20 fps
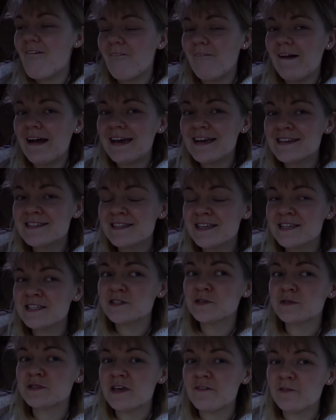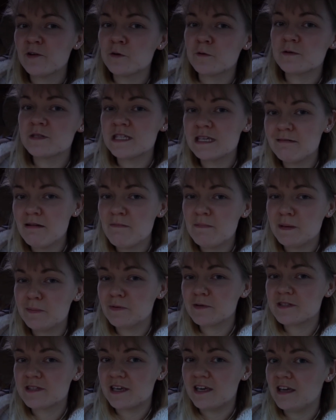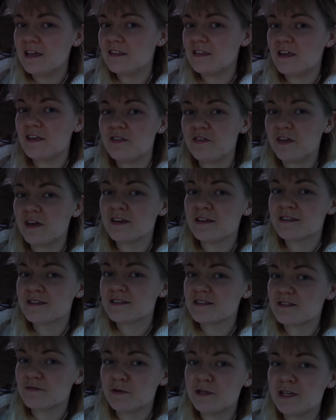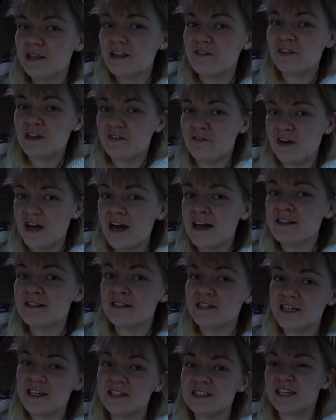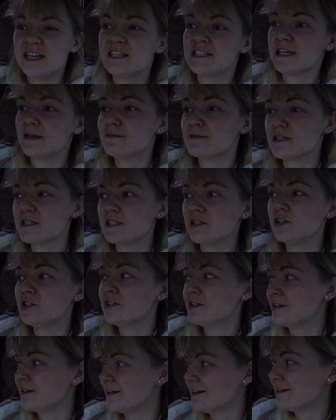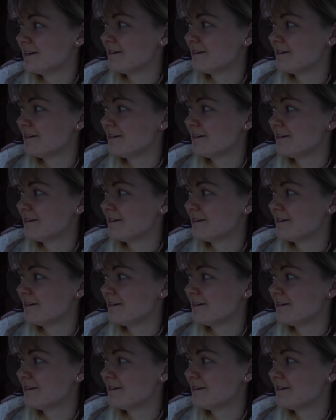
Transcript: Why is this so difficult? See when people say that things, when you live in a van, take 10 times as long?